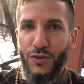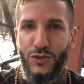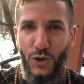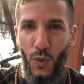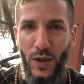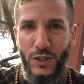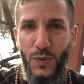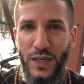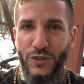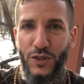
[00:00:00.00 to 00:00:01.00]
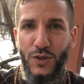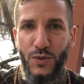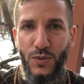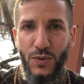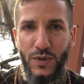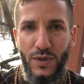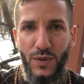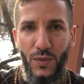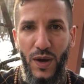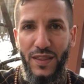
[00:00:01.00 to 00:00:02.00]
So what do we do
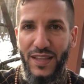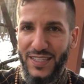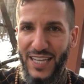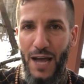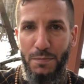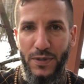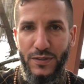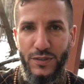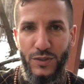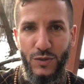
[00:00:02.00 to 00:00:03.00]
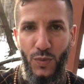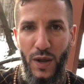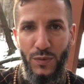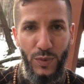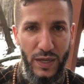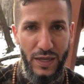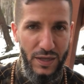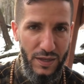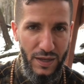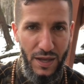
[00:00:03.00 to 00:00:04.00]
when this happens? When
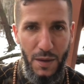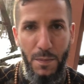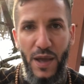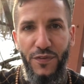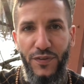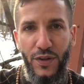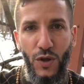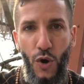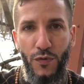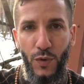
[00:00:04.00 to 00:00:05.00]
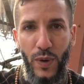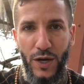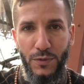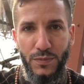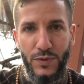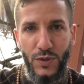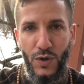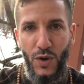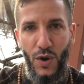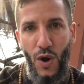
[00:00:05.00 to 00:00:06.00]
we may feel overwhelmed,
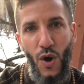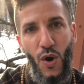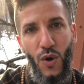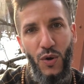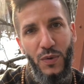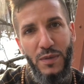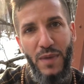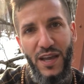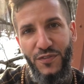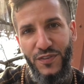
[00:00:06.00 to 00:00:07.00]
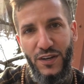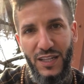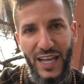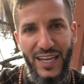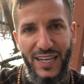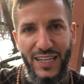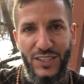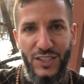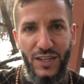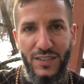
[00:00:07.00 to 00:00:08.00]
or we may feel like
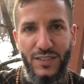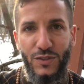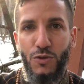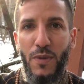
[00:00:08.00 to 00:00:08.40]
it's just too